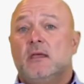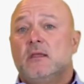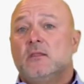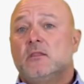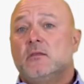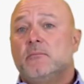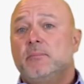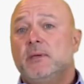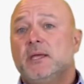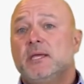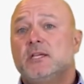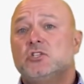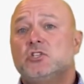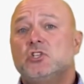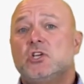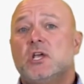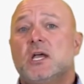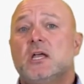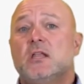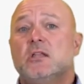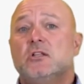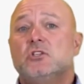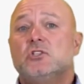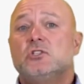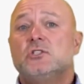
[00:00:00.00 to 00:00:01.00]
The biggest
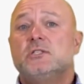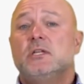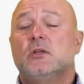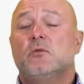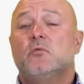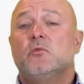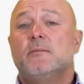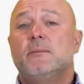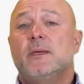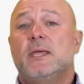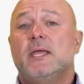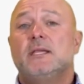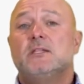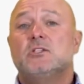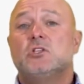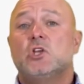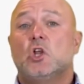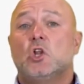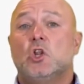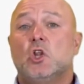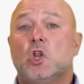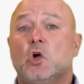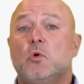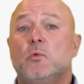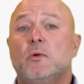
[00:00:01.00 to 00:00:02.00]
challenge still remains
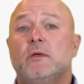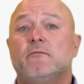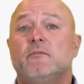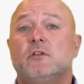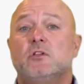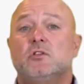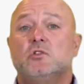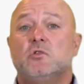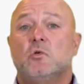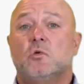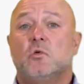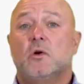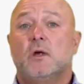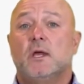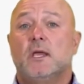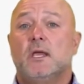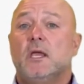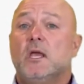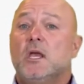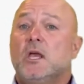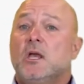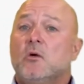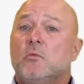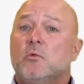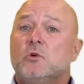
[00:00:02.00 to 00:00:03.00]
low inventory,
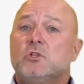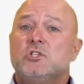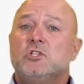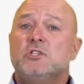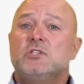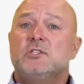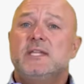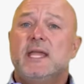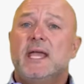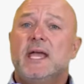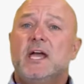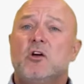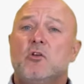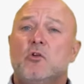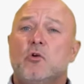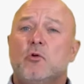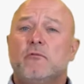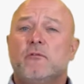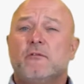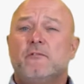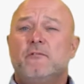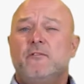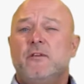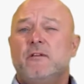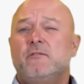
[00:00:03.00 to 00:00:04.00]
which is down
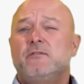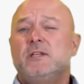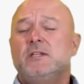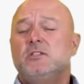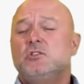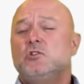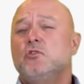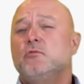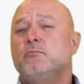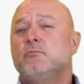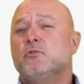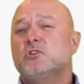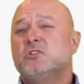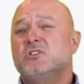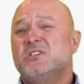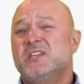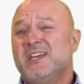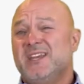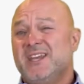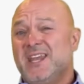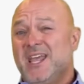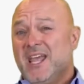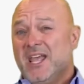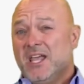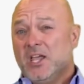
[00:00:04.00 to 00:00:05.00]
over
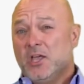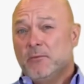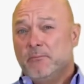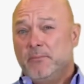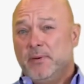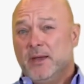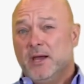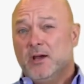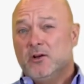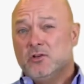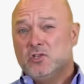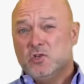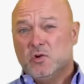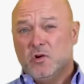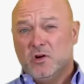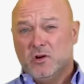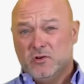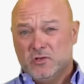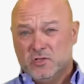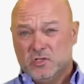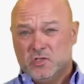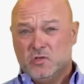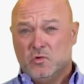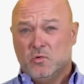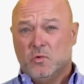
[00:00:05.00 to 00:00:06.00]
52% compared to our
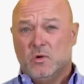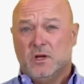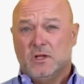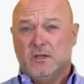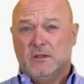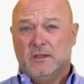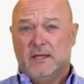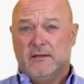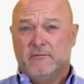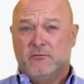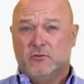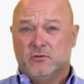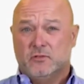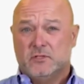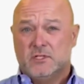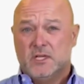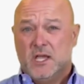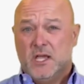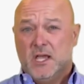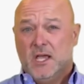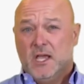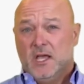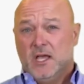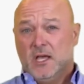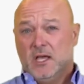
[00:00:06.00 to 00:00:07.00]
historic levels
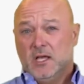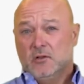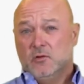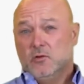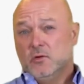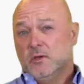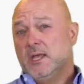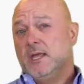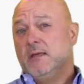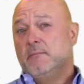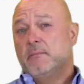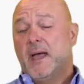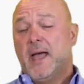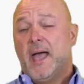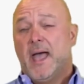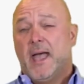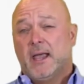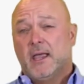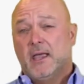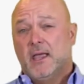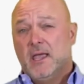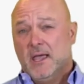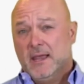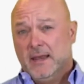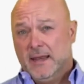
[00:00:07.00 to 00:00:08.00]
looking
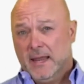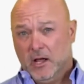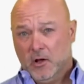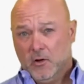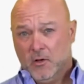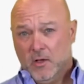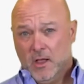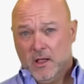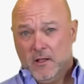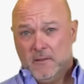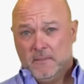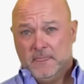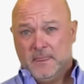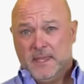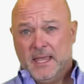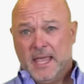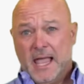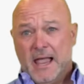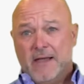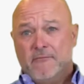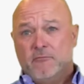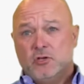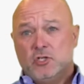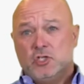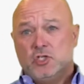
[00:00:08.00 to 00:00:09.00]
back. Now, the
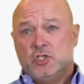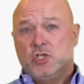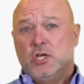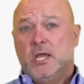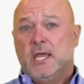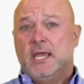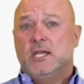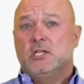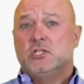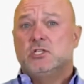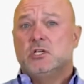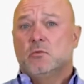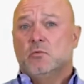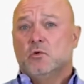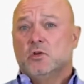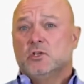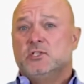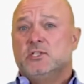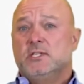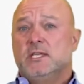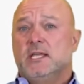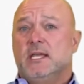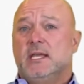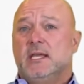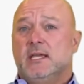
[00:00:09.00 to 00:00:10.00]
average change that we're
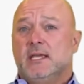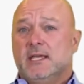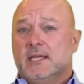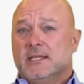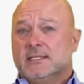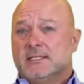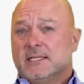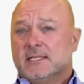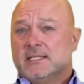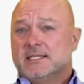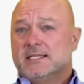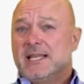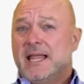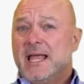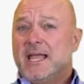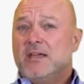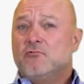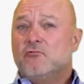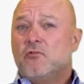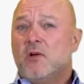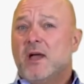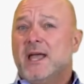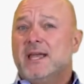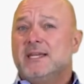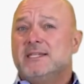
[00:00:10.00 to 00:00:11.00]
seeing is a slight
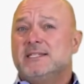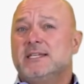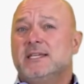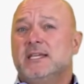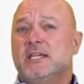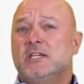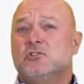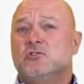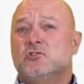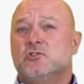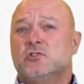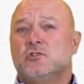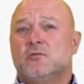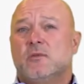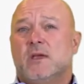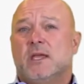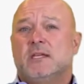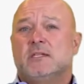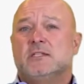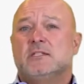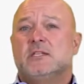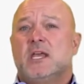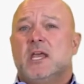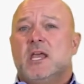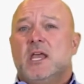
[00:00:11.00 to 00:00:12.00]
rise in interest
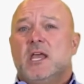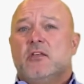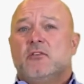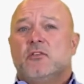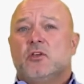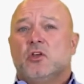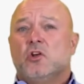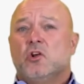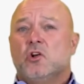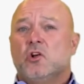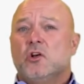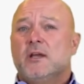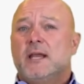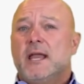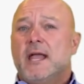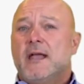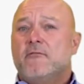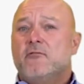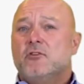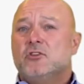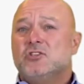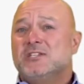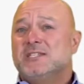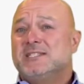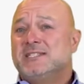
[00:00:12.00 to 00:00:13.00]
rates. The current
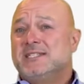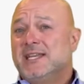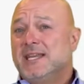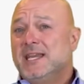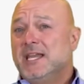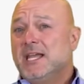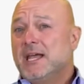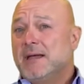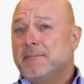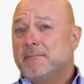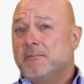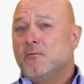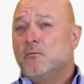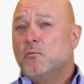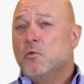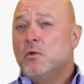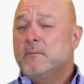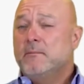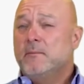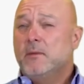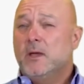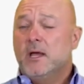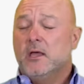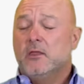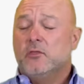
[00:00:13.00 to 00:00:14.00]
average is sitting at
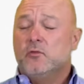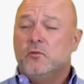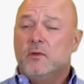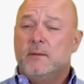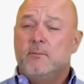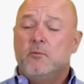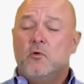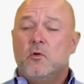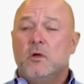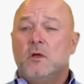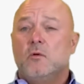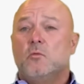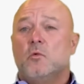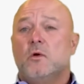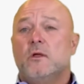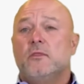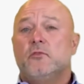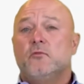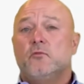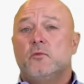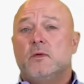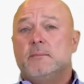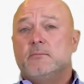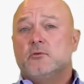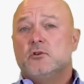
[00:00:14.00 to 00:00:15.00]

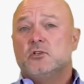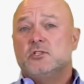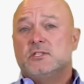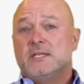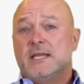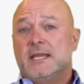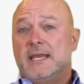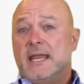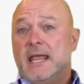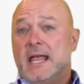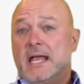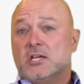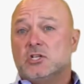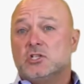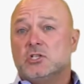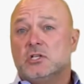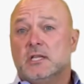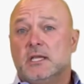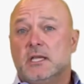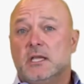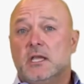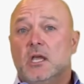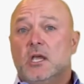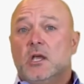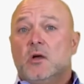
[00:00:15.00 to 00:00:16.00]
3.13%
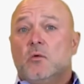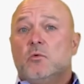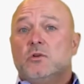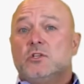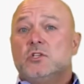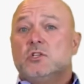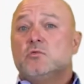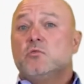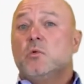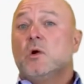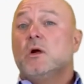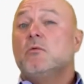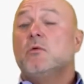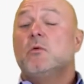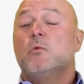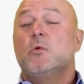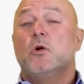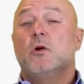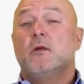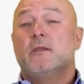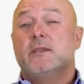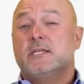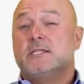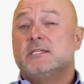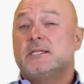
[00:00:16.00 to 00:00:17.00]
nationally, which is where we
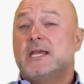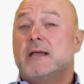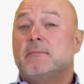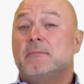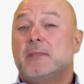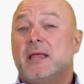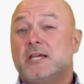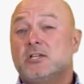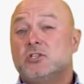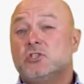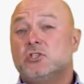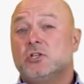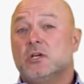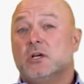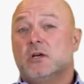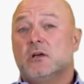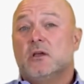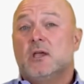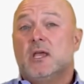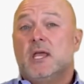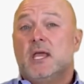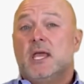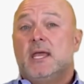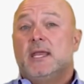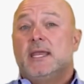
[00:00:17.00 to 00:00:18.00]
were this time last year.
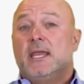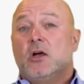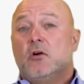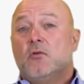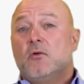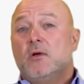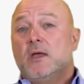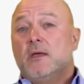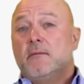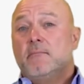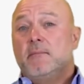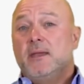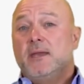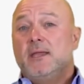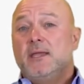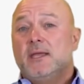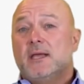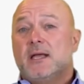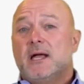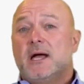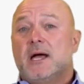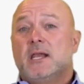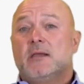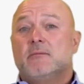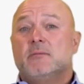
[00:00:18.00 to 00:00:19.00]
Now, many
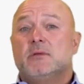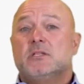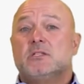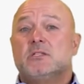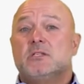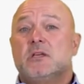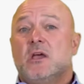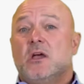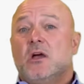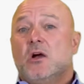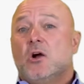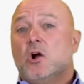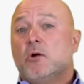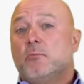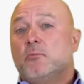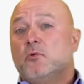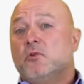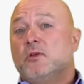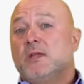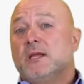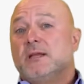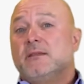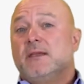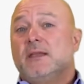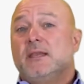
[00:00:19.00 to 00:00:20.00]
economists are
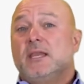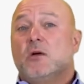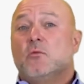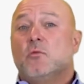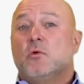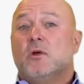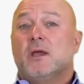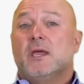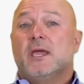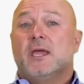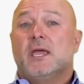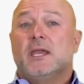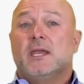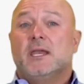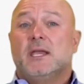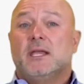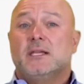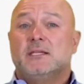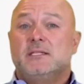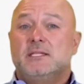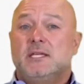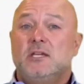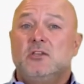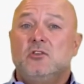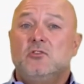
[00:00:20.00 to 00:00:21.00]
predicting that we're going to
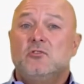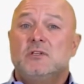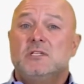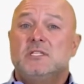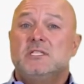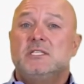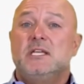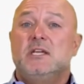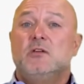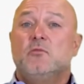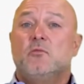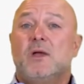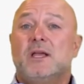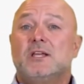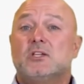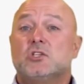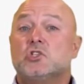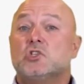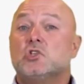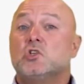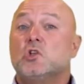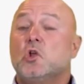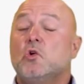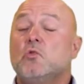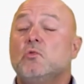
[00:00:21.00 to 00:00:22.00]
continue to see rates
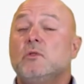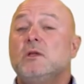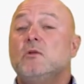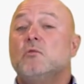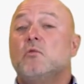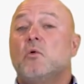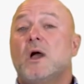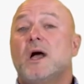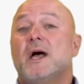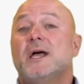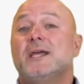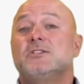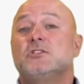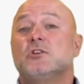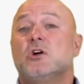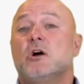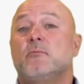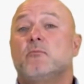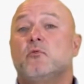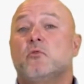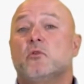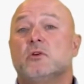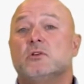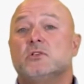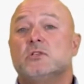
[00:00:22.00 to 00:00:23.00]
slowly rise
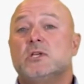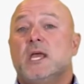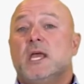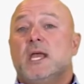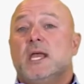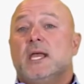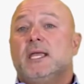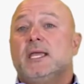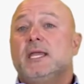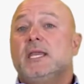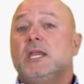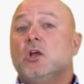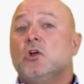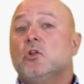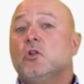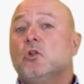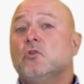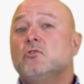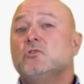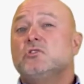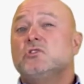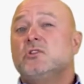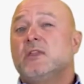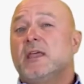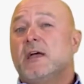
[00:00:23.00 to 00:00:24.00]
upwards, getting
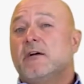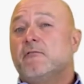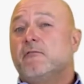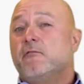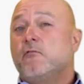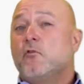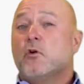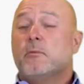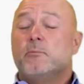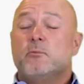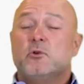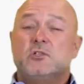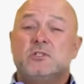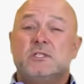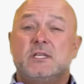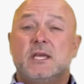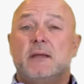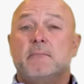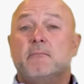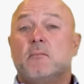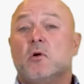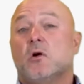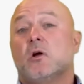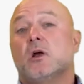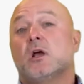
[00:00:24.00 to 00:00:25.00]
close to that
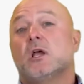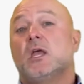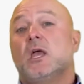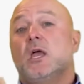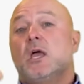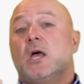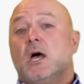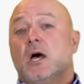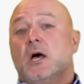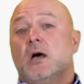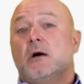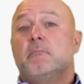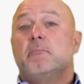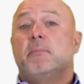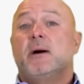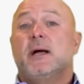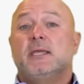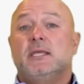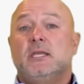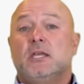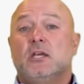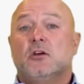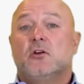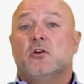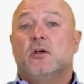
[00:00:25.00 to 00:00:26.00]
4% mark by
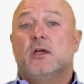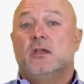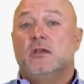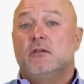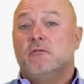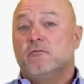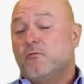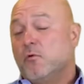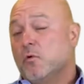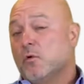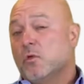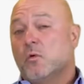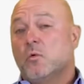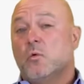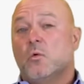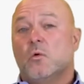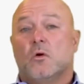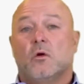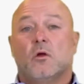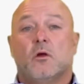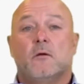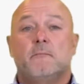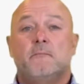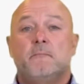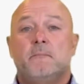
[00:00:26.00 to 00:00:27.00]
year end and fourth
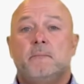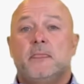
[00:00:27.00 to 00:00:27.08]
quarter.